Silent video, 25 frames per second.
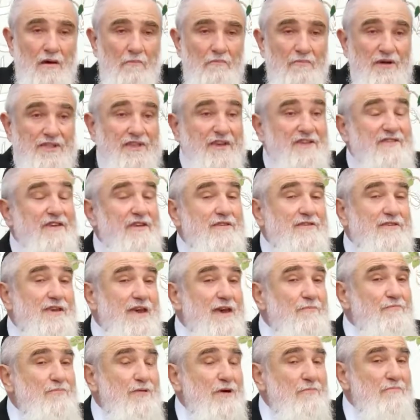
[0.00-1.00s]
But there's a
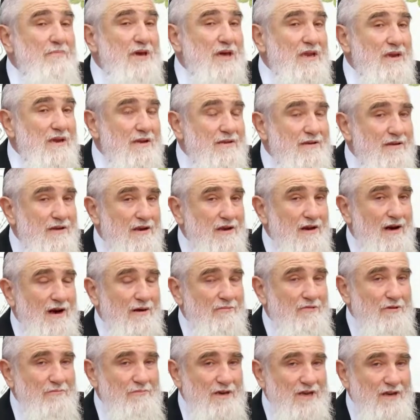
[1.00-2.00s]
deeper meaning to the
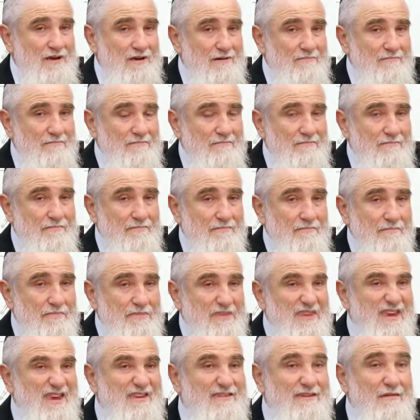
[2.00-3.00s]
Arbor meaning.
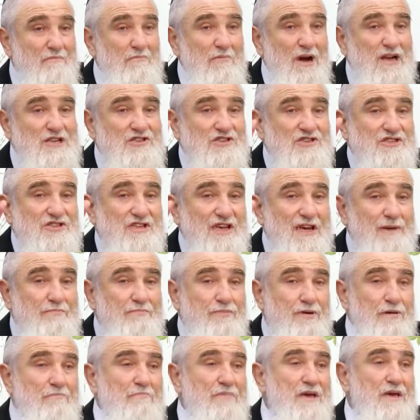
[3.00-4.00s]
There's a much
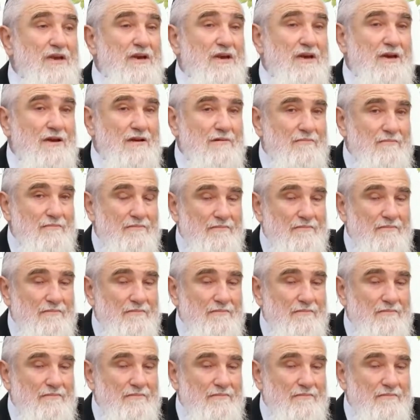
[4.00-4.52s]
deeper meaning.